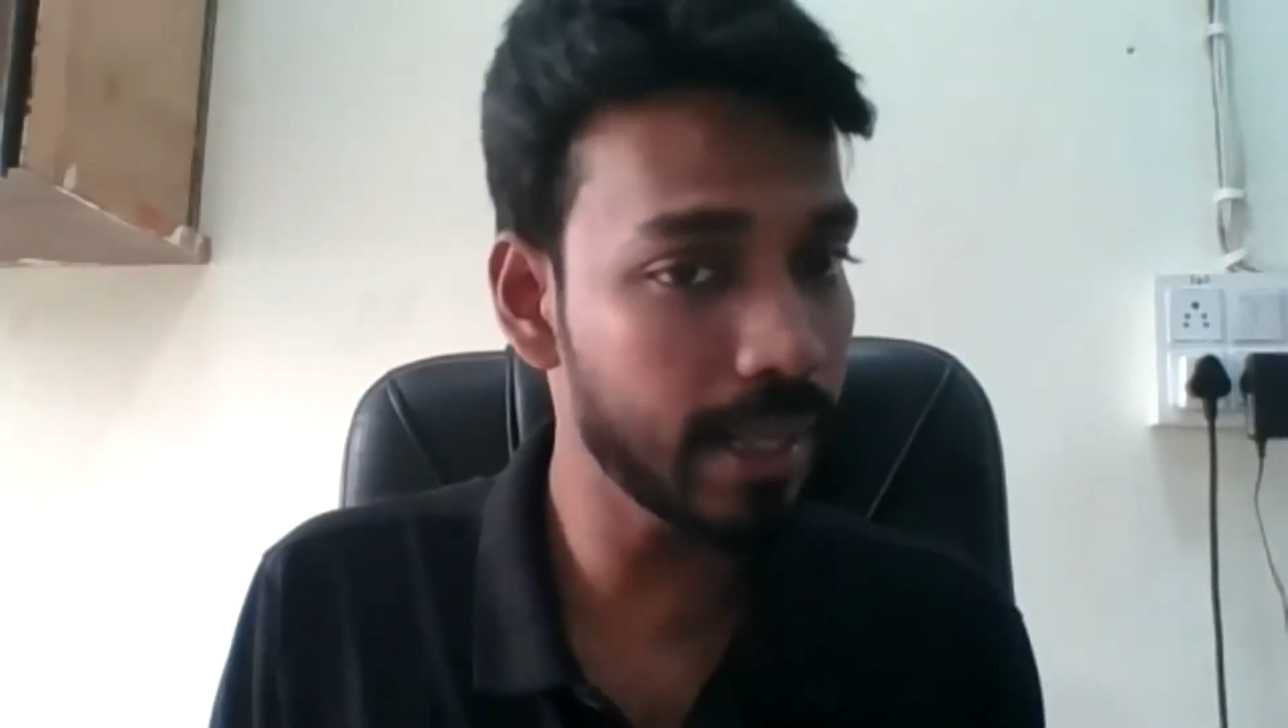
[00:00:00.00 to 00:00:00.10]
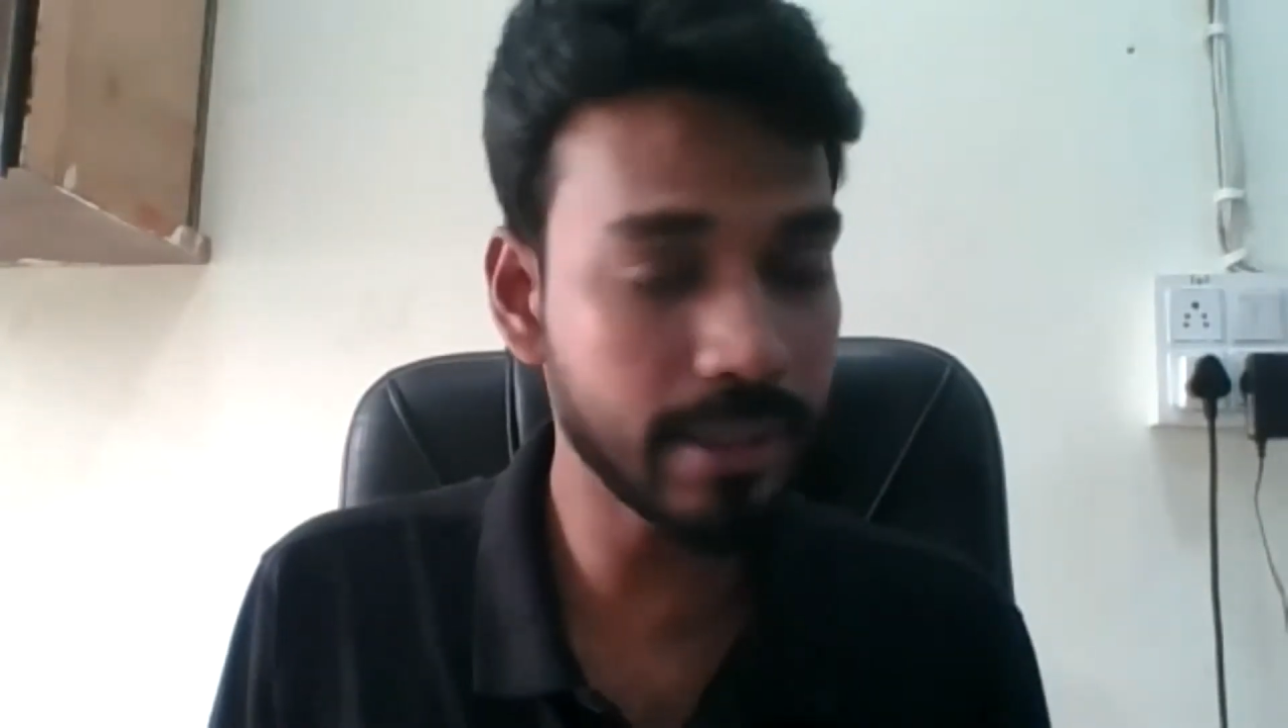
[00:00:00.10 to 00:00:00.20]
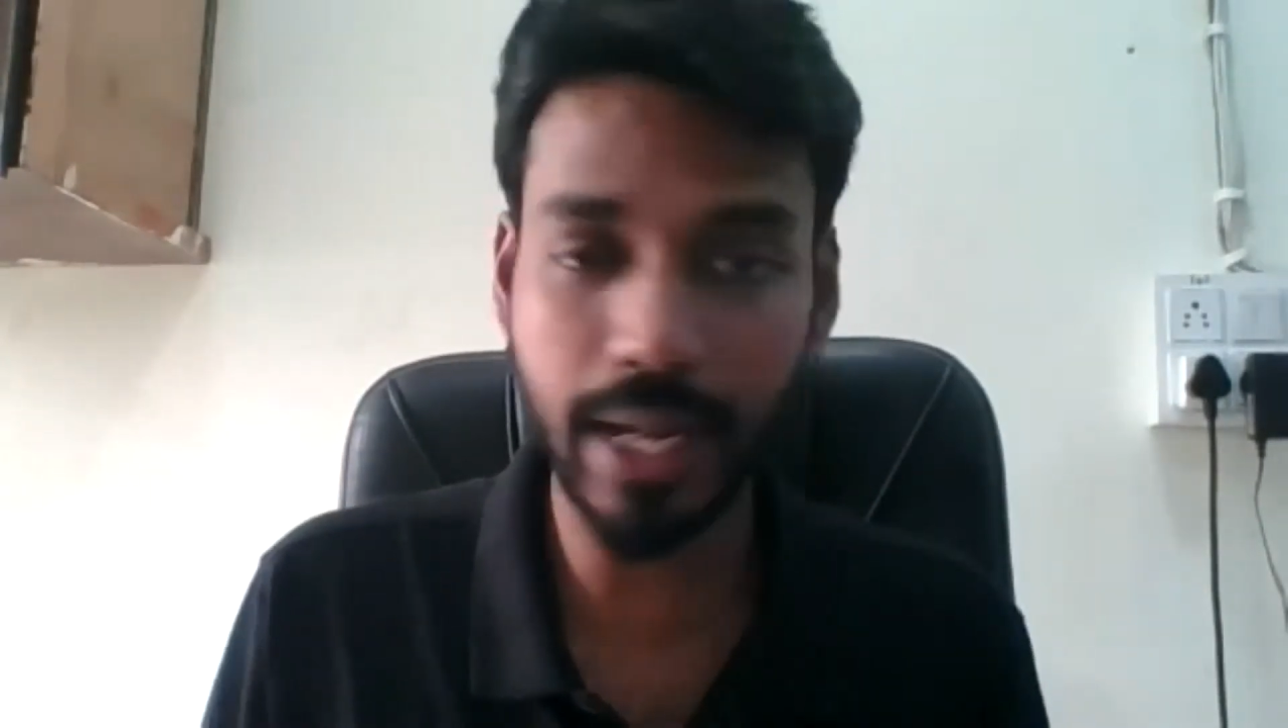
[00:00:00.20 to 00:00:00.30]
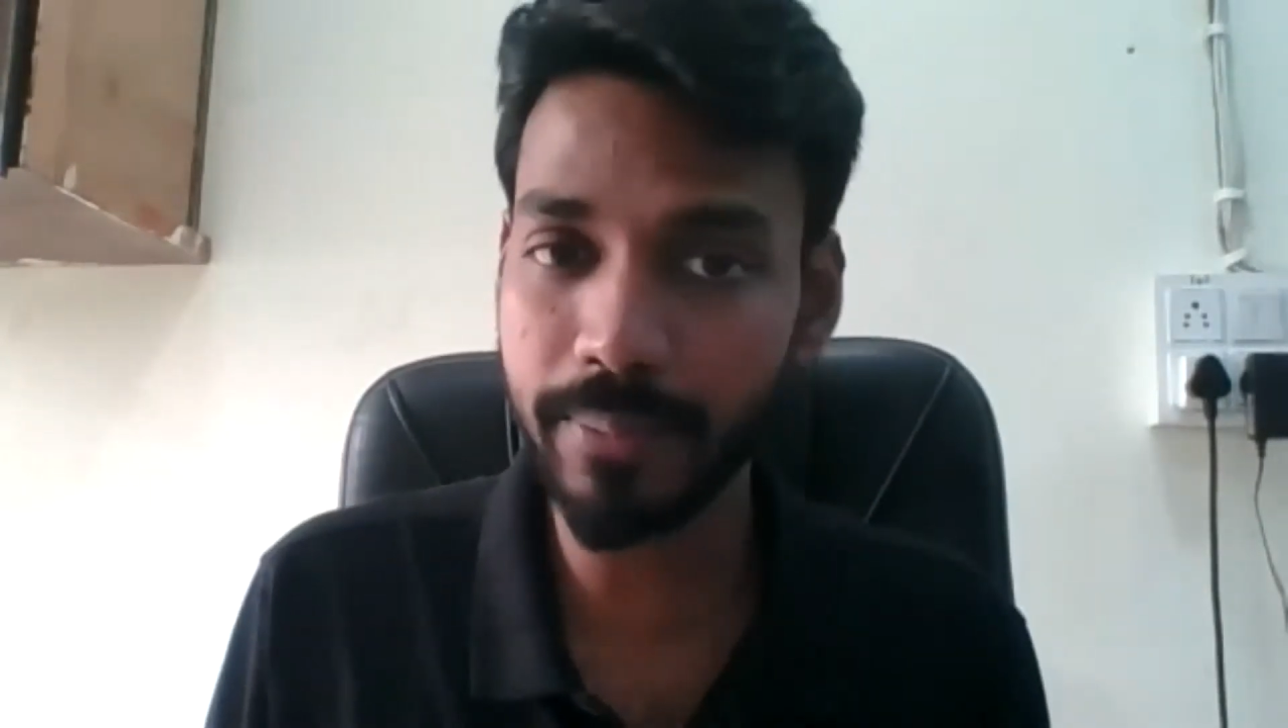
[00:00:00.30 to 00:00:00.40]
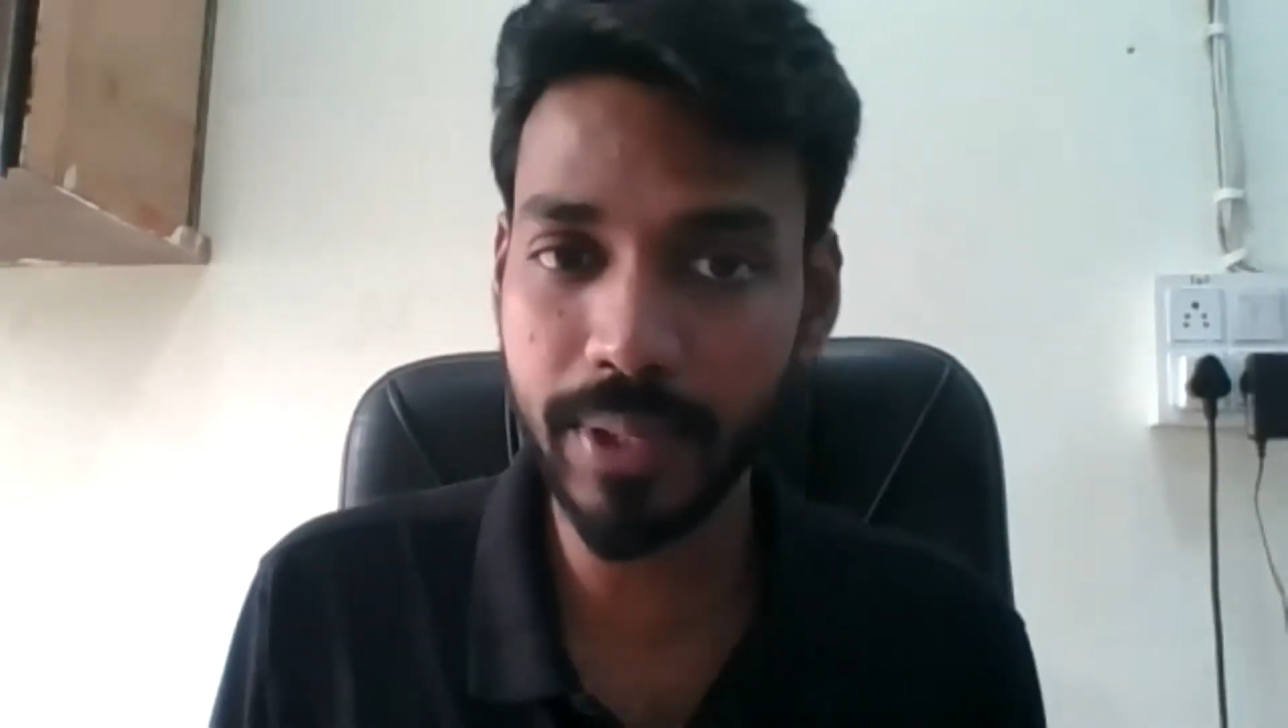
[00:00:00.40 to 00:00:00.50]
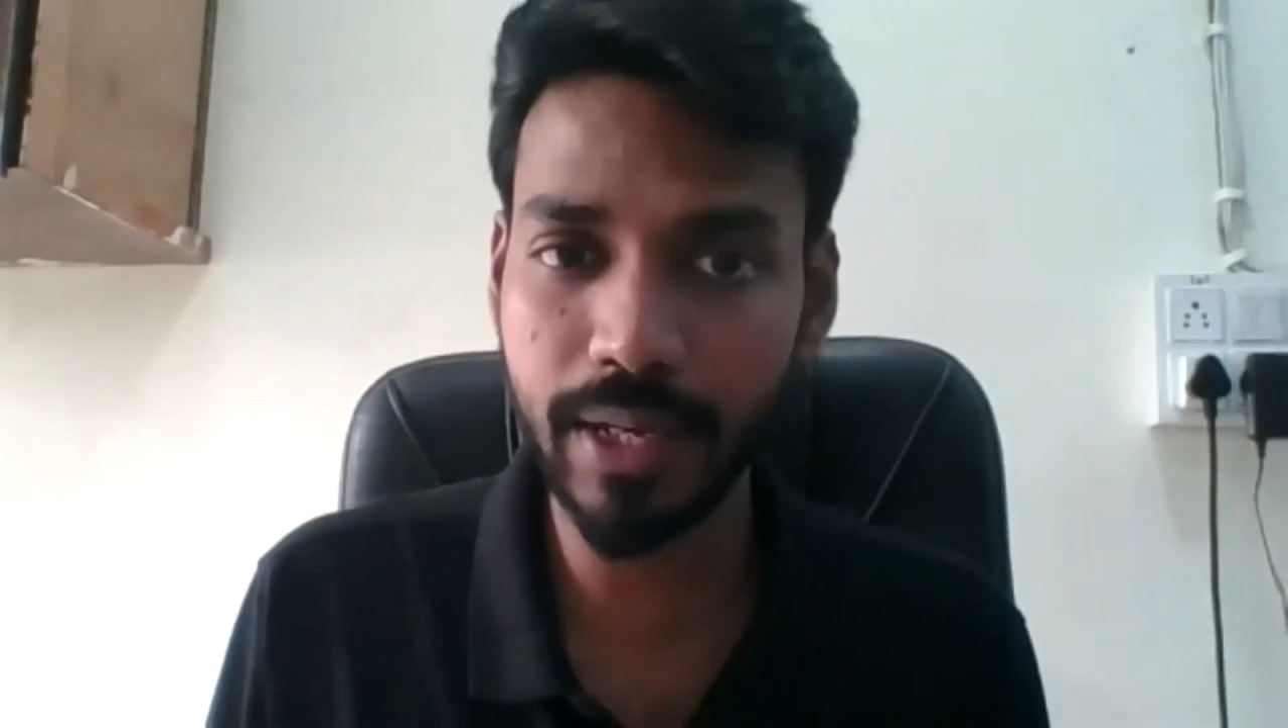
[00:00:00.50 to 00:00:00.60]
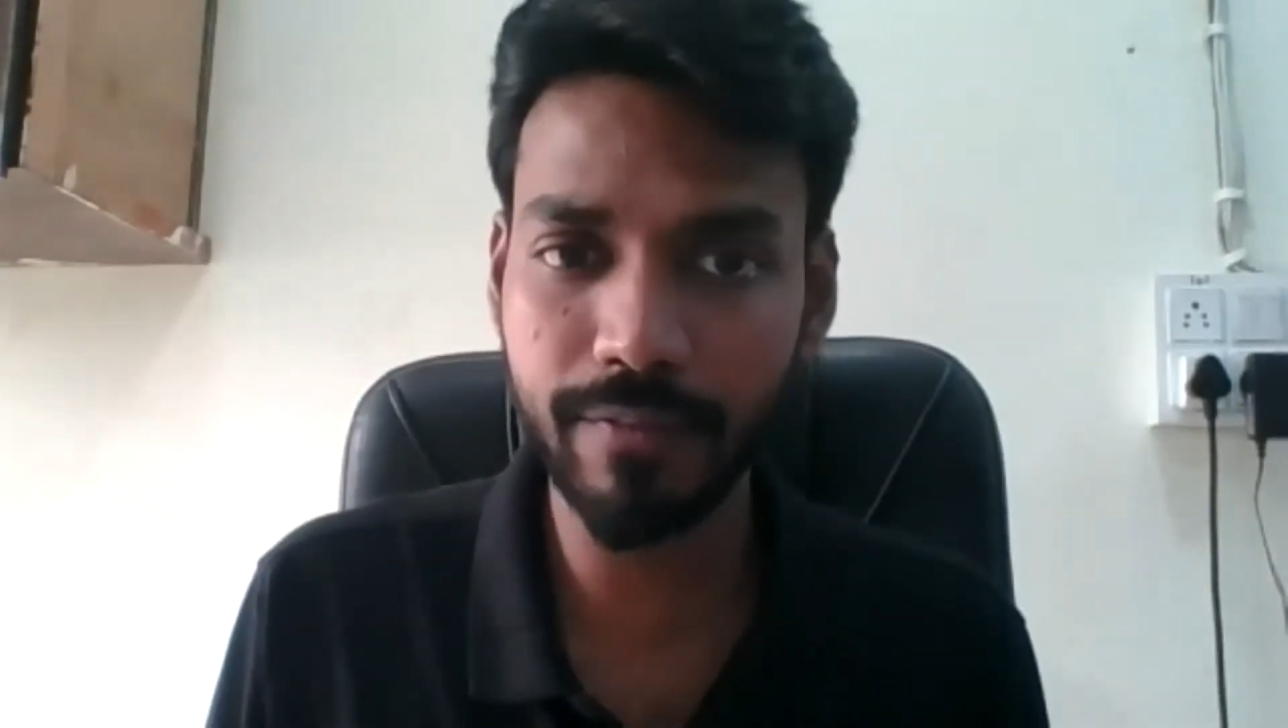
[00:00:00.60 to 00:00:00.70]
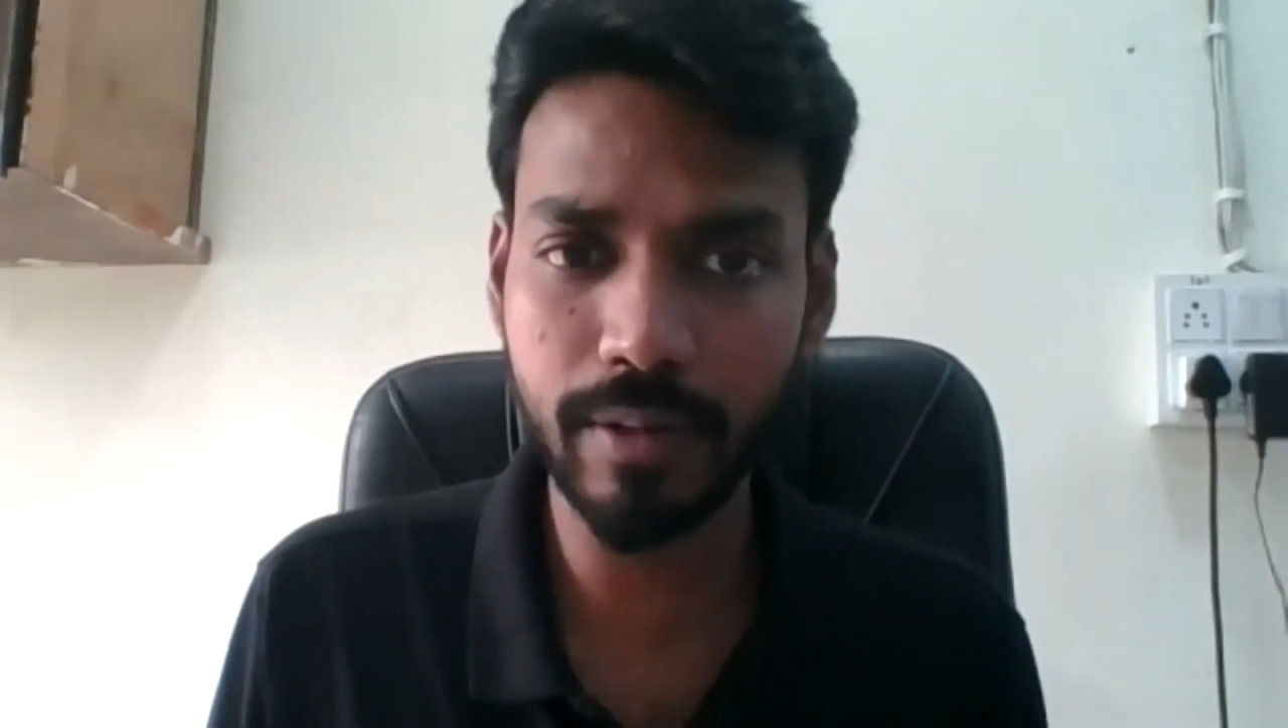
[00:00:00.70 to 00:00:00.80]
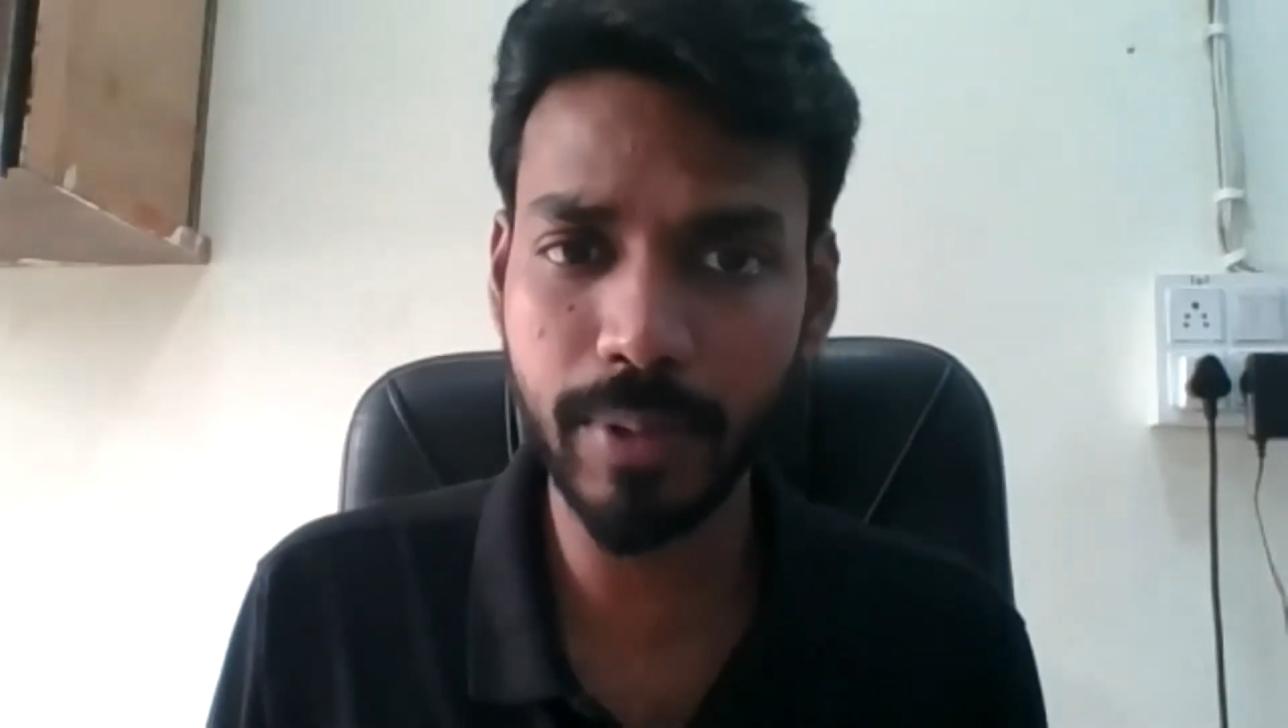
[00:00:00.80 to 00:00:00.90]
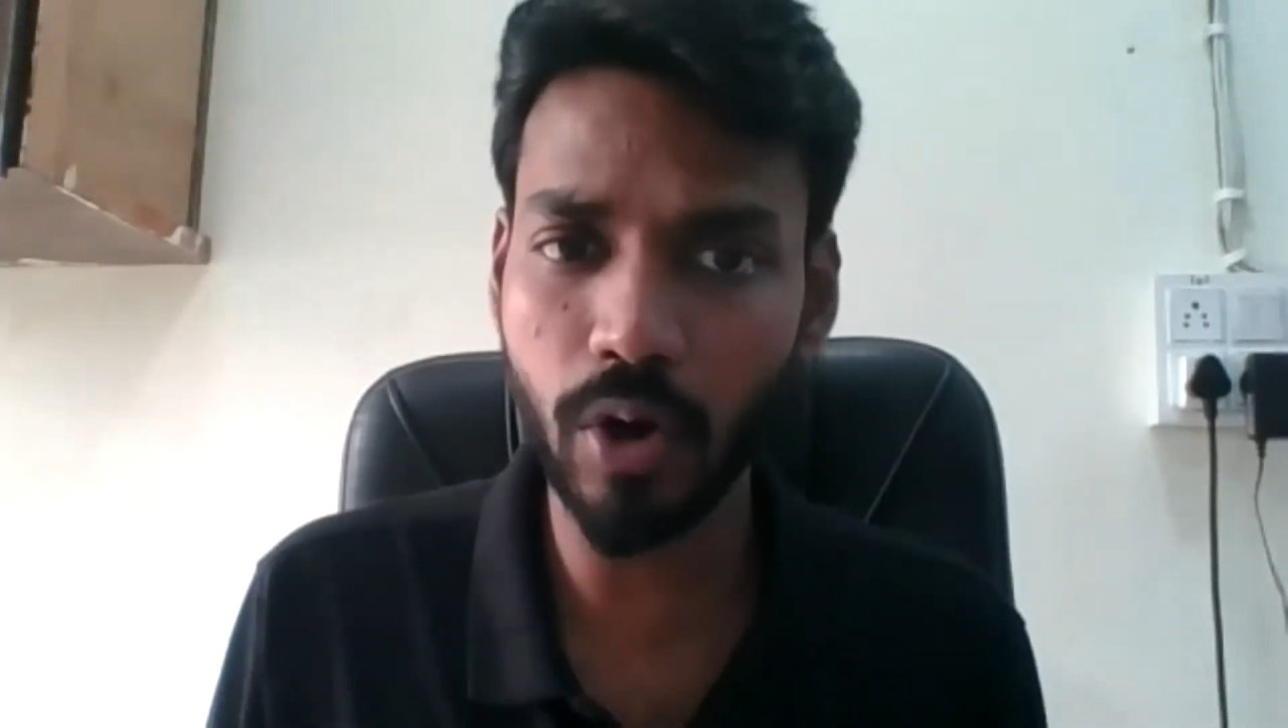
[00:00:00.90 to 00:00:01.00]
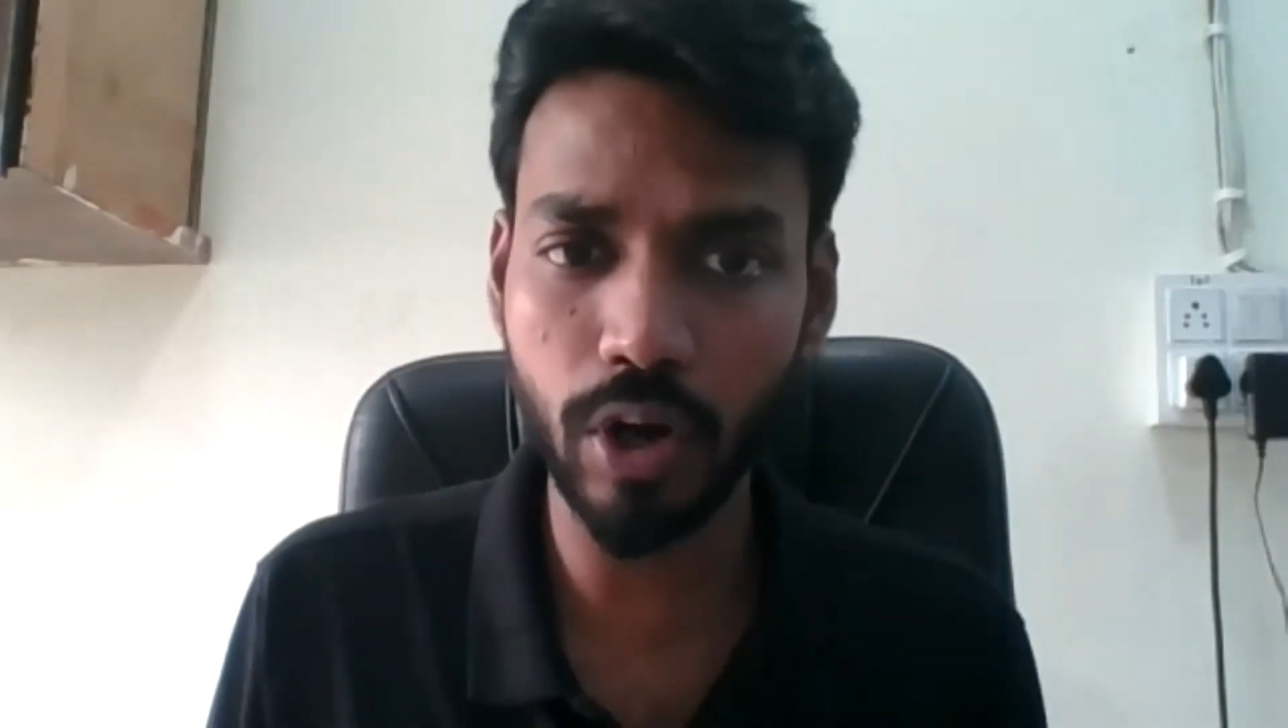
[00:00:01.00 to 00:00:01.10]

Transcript: and the time decay will be